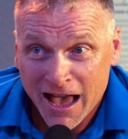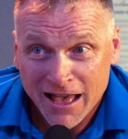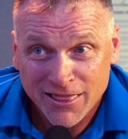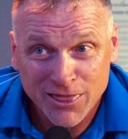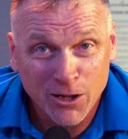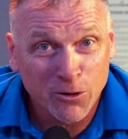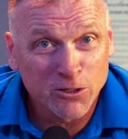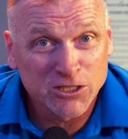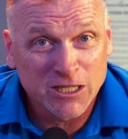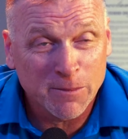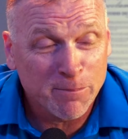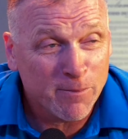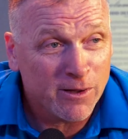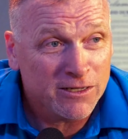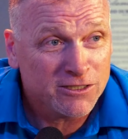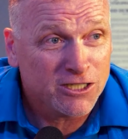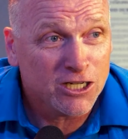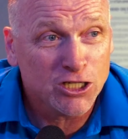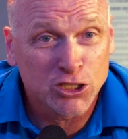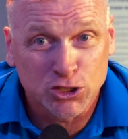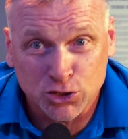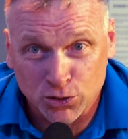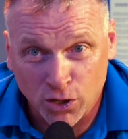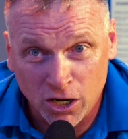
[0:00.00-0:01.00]
There was a
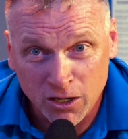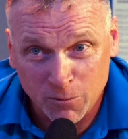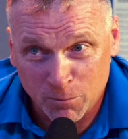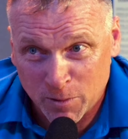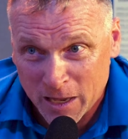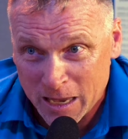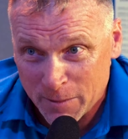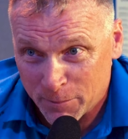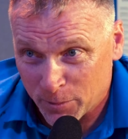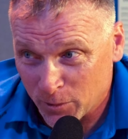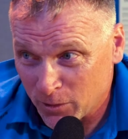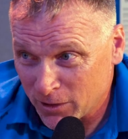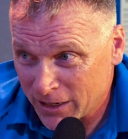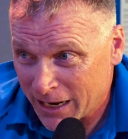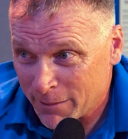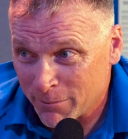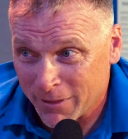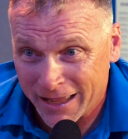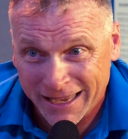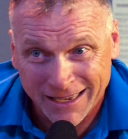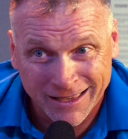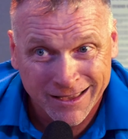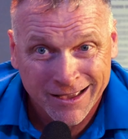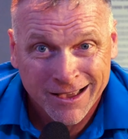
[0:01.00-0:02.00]
bunch of drunk people, and
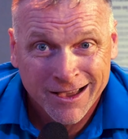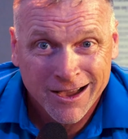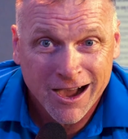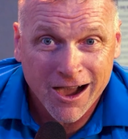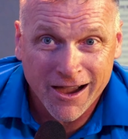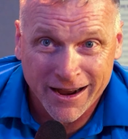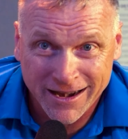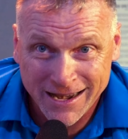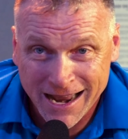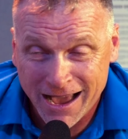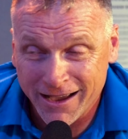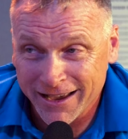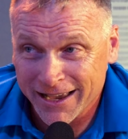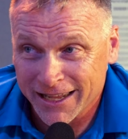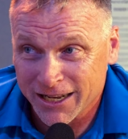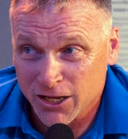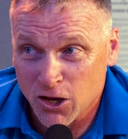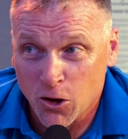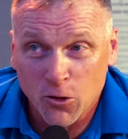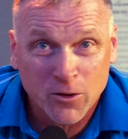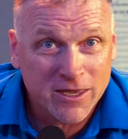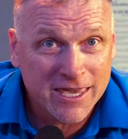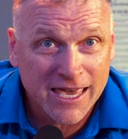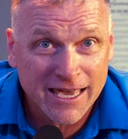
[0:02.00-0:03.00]
I'm like, all right, now I gotta
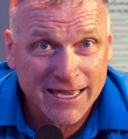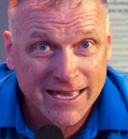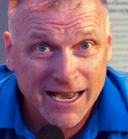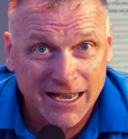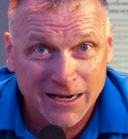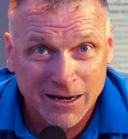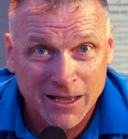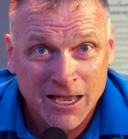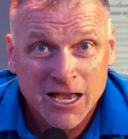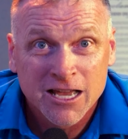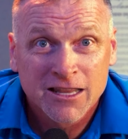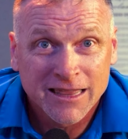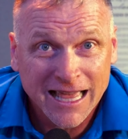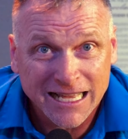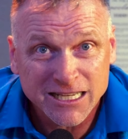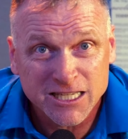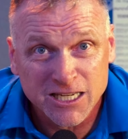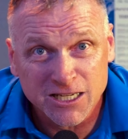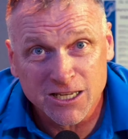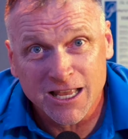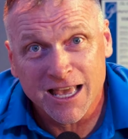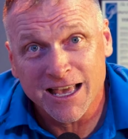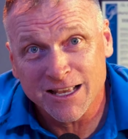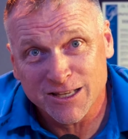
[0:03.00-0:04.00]
go kick out a
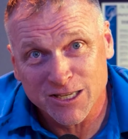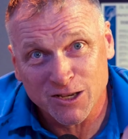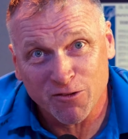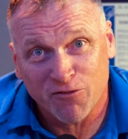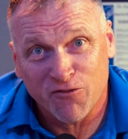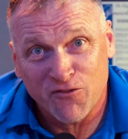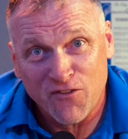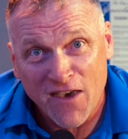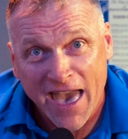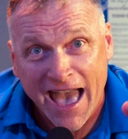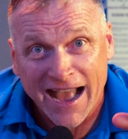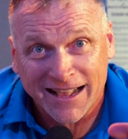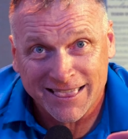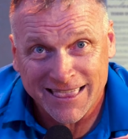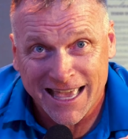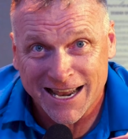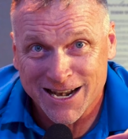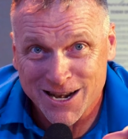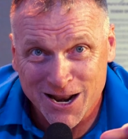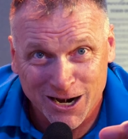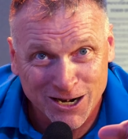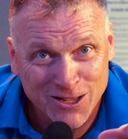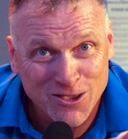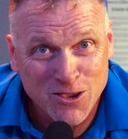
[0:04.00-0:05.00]
that's a that's a fact
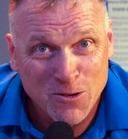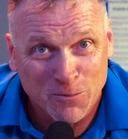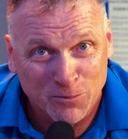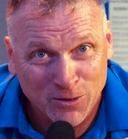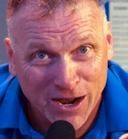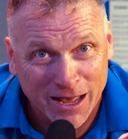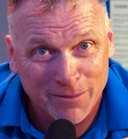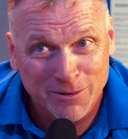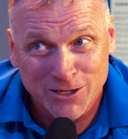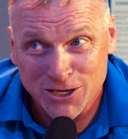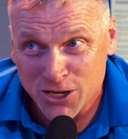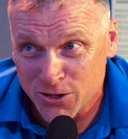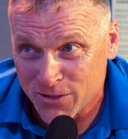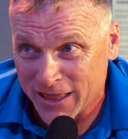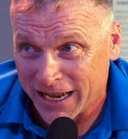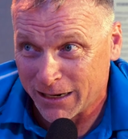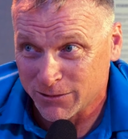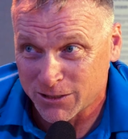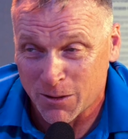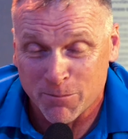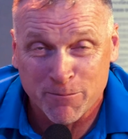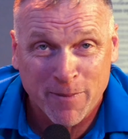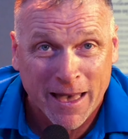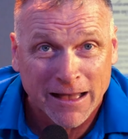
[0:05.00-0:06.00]
that none of you probably knew that I
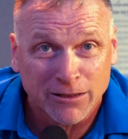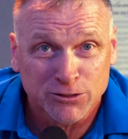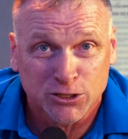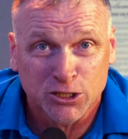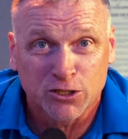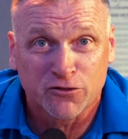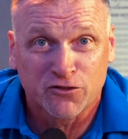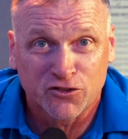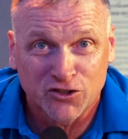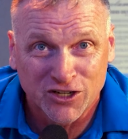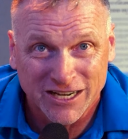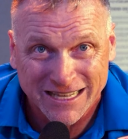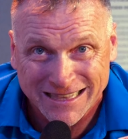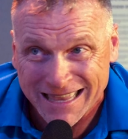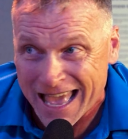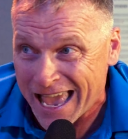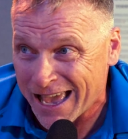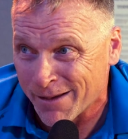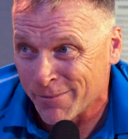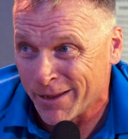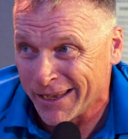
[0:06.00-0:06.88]
was a bouncer for a day.